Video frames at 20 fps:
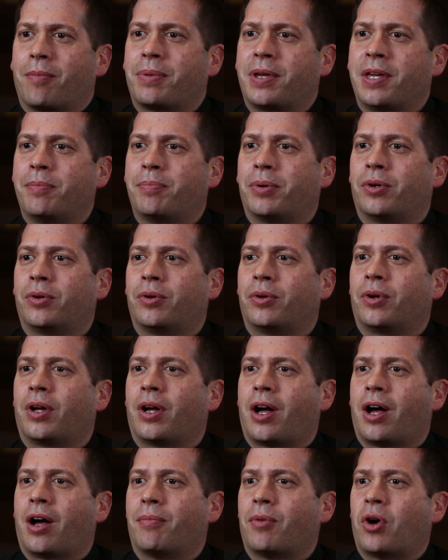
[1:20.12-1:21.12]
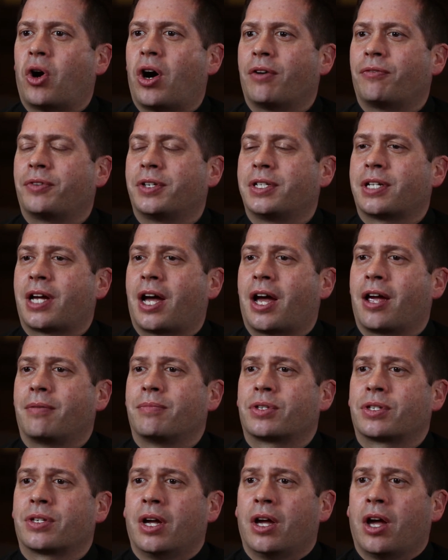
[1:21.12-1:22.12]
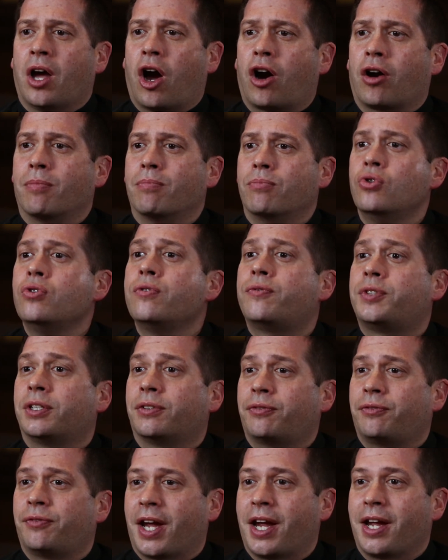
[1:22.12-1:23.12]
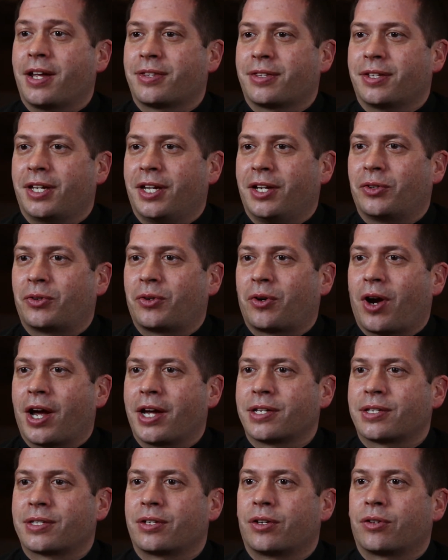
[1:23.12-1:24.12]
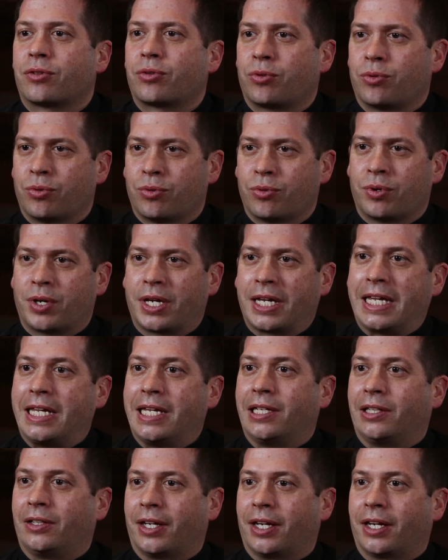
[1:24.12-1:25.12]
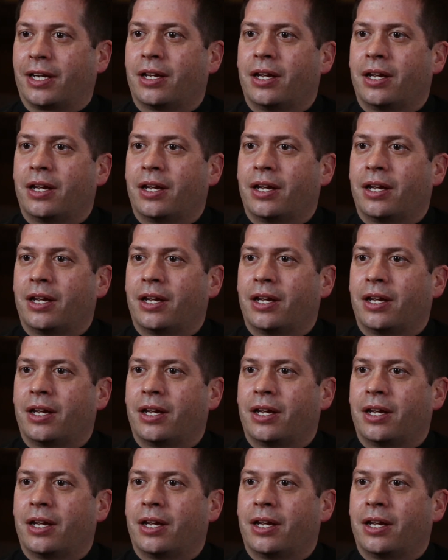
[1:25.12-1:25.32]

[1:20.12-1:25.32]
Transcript: people um, oftentimes are moved to faith in Christ through healing.